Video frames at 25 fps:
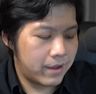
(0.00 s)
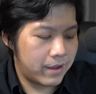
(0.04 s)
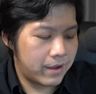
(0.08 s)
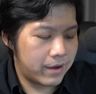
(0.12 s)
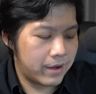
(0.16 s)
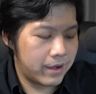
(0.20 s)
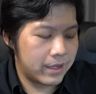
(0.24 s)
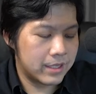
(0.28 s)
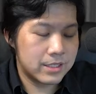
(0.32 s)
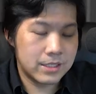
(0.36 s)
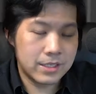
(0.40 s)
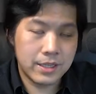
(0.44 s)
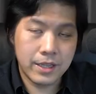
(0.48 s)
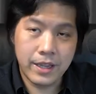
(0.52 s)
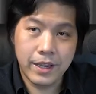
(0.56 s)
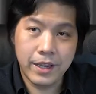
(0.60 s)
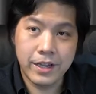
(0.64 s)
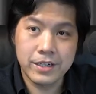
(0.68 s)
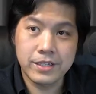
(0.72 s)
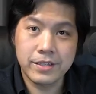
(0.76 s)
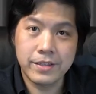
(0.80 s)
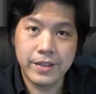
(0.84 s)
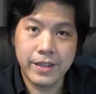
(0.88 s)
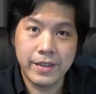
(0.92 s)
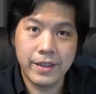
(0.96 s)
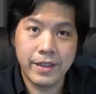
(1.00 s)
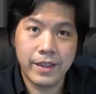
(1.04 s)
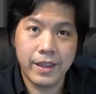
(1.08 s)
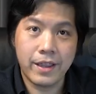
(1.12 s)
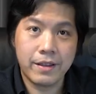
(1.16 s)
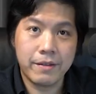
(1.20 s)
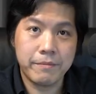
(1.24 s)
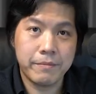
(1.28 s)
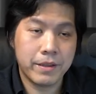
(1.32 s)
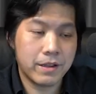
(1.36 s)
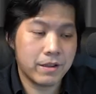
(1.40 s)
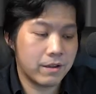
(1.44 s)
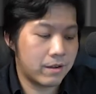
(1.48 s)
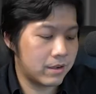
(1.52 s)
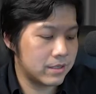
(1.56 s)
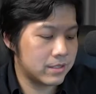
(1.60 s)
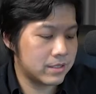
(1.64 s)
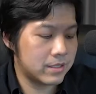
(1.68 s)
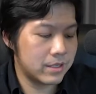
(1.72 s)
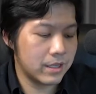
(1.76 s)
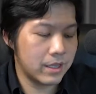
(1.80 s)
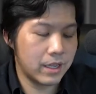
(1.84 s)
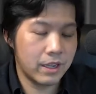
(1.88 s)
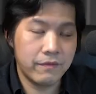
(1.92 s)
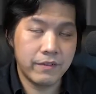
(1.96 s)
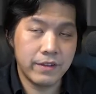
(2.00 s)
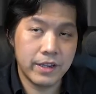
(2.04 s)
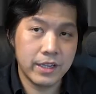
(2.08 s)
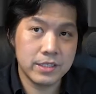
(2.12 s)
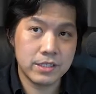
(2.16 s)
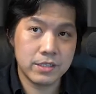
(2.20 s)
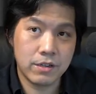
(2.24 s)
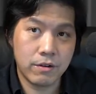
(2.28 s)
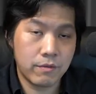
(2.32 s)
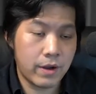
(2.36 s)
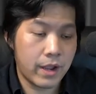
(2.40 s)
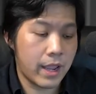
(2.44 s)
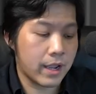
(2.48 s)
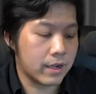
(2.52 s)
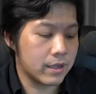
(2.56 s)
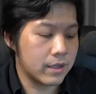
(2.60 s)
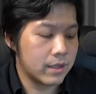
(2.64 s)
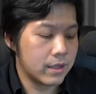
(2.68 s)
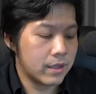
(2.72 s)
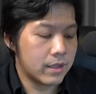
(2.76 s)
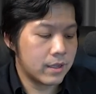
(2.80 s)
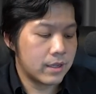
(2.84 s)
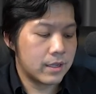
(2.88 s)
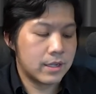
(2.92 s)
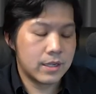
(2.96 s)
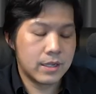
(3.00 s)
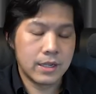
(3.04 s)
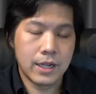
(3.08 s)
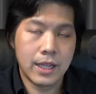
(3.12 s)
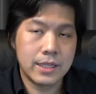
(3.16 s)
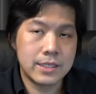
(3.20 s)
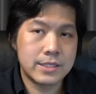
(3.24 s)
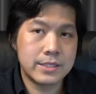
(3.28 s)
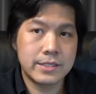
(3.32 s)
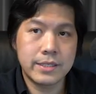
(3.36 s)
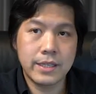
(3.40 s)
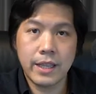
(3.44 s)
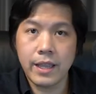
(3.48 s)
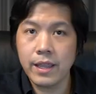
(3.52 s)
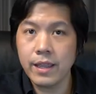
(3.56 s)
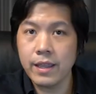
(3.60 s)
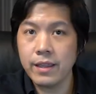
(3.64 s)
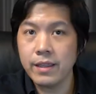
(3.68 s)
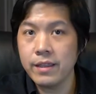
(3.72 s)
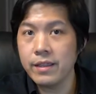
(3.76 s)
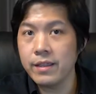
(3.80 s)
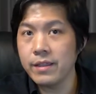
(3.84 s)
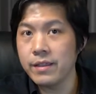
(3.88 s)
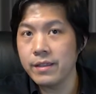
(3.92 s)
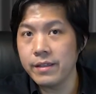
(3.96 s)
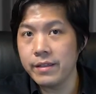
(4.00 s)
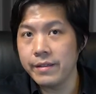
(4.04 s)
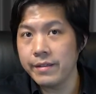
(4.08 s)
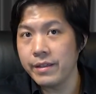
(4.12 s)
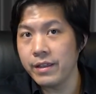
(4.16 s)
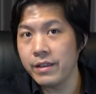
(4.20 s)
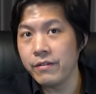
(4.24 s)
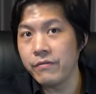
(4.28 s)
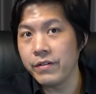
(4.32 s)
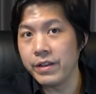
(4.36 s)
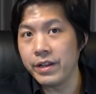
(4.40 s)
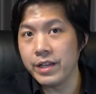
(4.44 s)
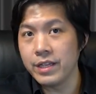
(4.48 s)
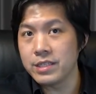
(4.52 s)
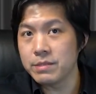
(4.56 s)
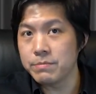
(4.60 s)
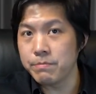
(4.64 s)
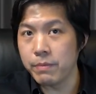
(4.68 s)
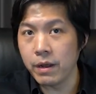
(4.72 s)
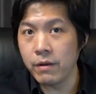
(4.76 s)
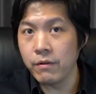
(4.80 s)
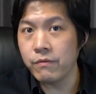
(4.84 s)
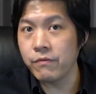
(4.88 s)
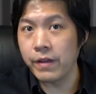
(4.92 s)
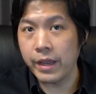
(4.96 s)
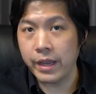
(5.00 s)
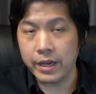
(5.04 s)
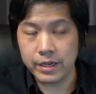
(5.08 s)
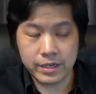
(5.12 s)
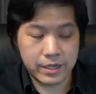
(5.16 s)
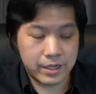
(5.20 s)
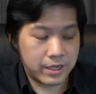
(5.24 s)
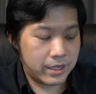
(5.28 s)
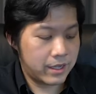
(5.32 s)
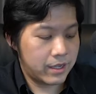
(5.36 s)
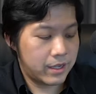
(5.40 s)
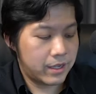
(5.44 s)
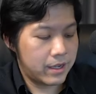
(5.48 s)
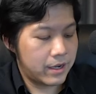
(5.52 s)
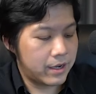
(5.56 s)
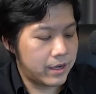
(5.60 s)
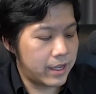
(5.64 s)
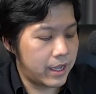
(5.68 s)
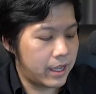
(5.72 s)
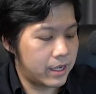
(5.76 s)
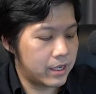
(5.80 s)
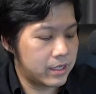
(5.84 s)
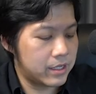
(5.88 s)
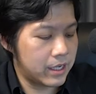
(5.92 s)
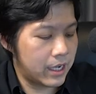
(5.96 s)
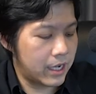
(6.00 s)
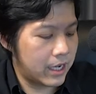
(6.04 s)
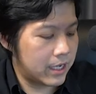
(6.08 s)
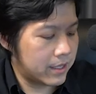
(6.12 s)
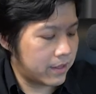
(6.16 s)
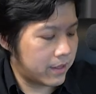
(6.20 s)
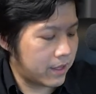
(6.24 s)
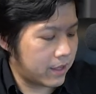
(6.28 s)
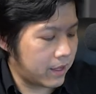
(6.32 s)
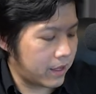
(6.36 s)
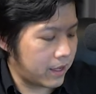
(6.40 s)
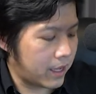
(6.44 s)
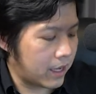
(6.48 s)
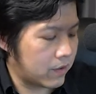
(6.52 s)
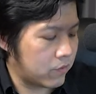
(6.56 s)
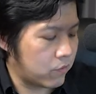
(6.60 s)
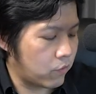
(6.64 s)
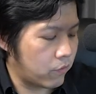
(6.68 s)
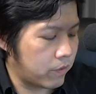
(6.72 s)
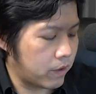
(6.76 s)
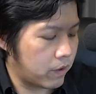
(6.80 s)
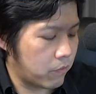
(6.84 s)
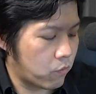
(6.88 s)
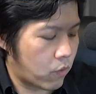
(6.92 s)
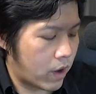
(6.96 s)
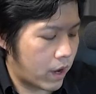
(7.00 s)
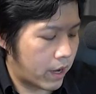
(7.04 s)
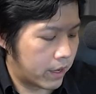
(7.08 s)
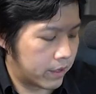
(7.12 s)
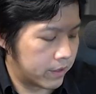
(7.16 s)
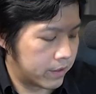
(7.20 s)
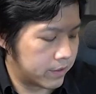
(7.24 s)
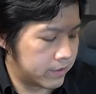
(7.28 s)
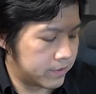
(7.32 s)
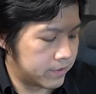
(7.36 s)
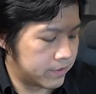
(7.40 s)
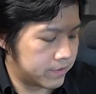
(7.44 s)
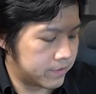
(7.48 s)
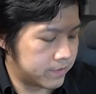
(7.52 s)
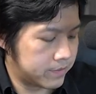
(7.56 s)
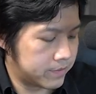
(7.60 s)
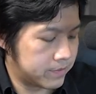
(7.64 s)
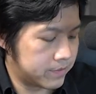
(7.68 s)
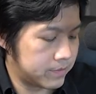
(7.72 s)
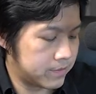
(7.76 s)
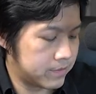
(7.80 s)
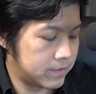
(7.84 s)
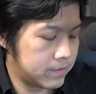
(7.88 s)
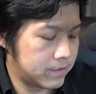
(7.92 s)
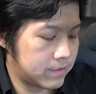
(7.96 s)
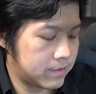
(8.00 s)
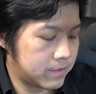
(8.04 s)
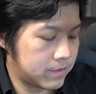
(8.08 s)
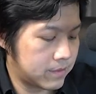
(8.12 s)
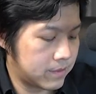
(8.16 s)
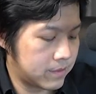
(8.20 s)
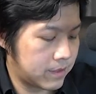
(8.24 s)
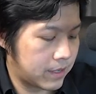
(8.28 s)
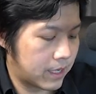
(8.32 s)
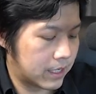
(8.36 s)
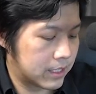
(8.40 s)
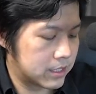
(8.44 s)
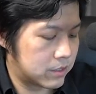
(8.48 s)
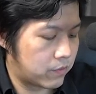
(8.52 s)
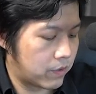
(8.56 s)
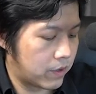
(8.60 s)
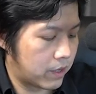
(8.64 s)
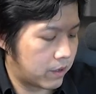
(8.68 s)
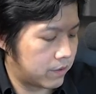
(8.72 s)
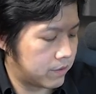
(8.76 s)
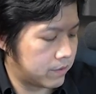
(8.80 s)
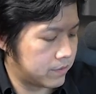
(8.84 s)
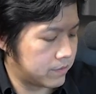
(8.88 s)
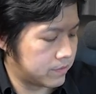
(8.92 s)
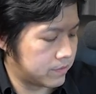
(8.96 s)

this h theta x, because if it is correct, let's say if it is perfect, then h theta x will be 1 as well.